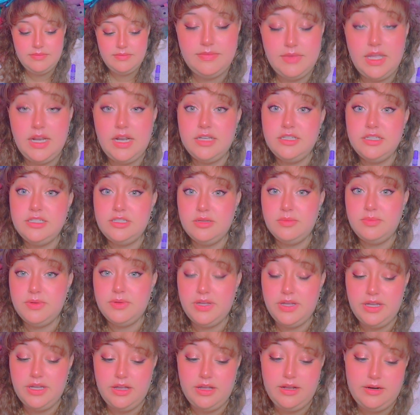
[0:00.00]
And I still
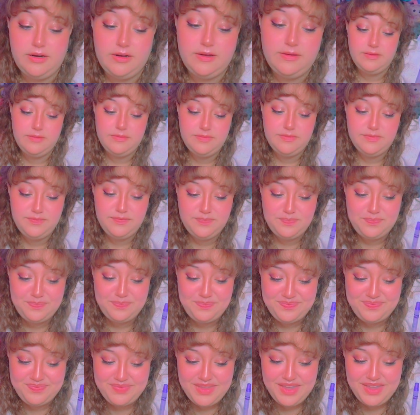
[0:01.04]
play on it.
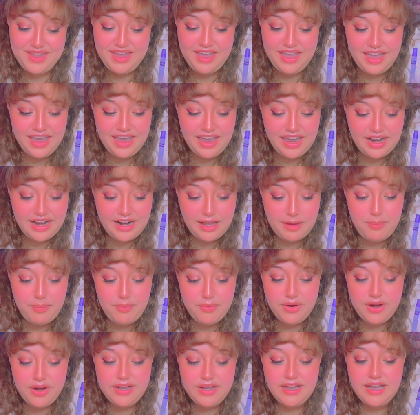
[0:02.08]
And I
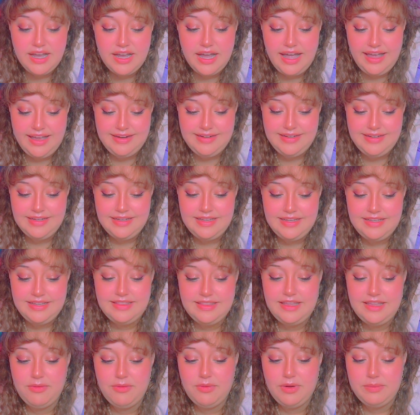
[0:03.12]
pray to God
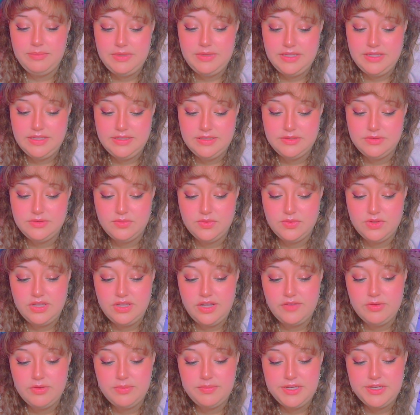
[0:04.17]
that Webkinz will
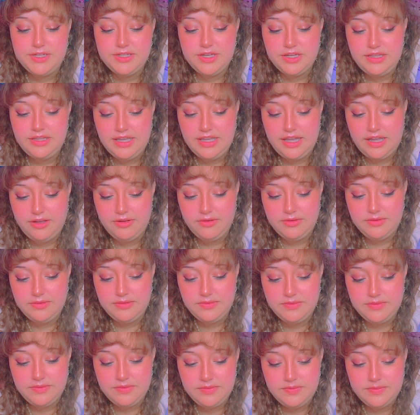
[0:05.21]
never be shut down.
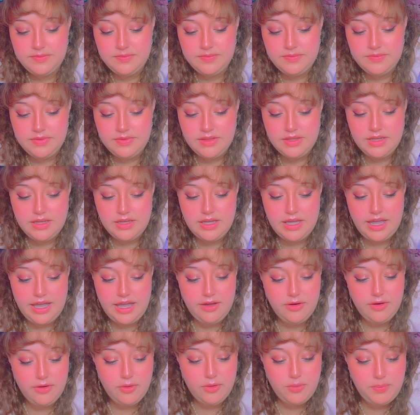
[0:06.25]
I
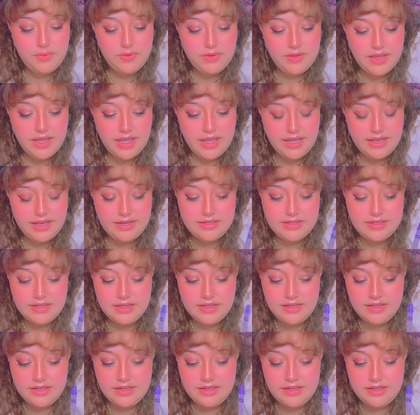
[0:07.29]
hope that
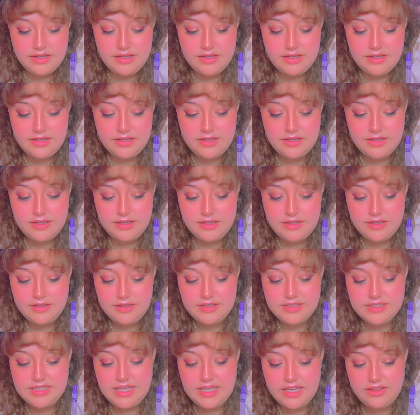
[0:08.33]

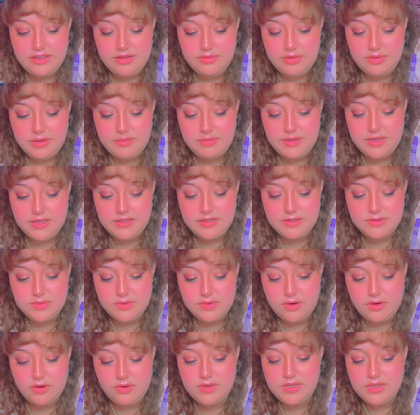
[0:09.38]
Sally Webkinz
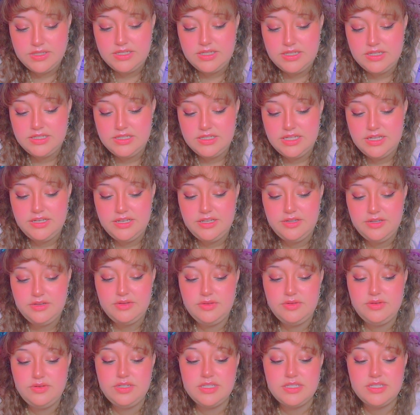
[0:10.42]
will always
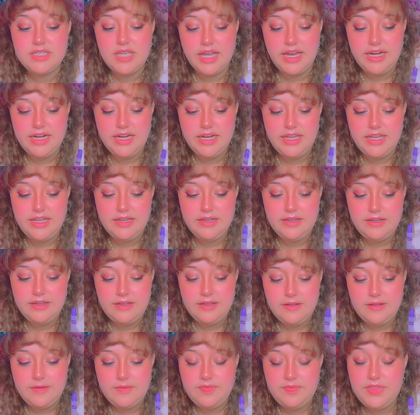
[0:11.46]
continue designing
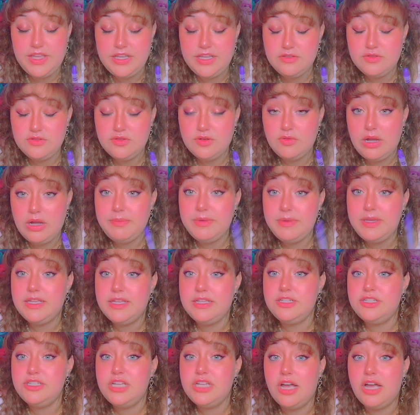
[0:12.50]
things for
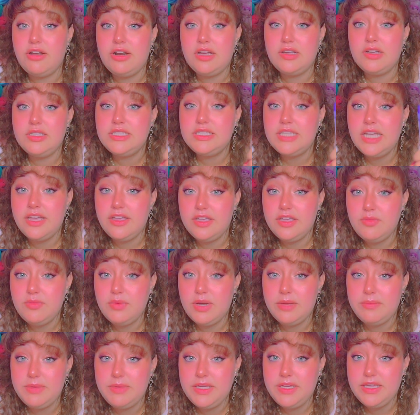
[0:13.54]
Webkinz. Shout out Sally
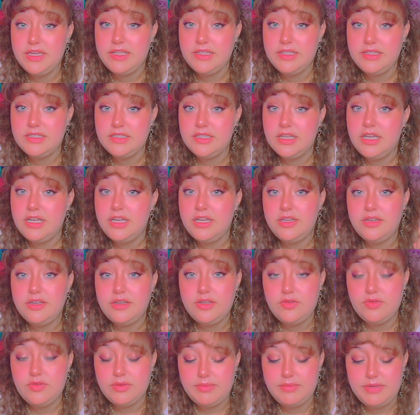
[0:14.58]
Webkinz. You
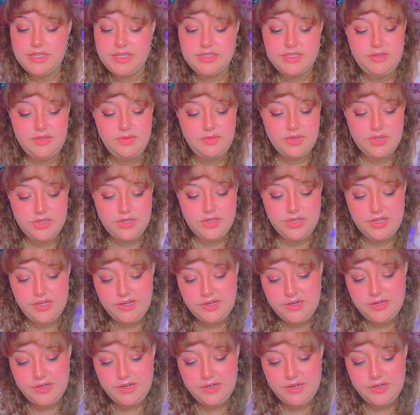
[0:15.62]
do amazing work.